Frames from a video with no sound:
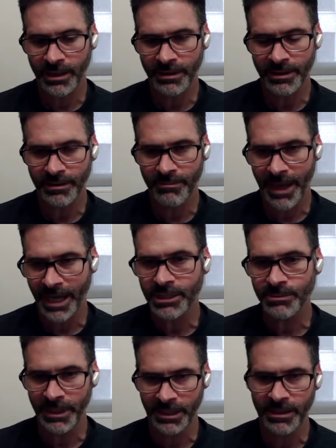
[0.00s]
on the
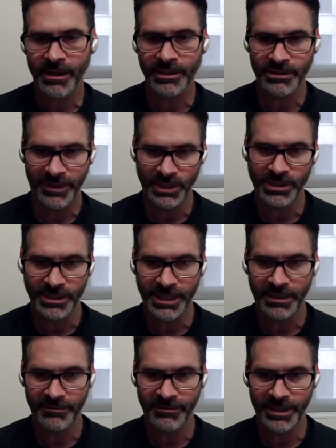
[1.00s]
management and conservation
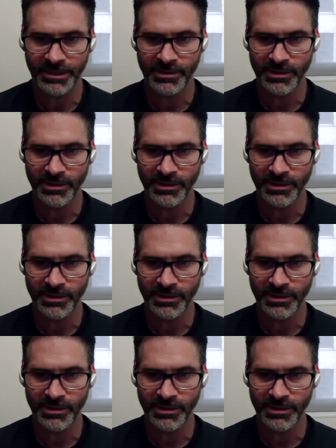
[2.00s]
side of things.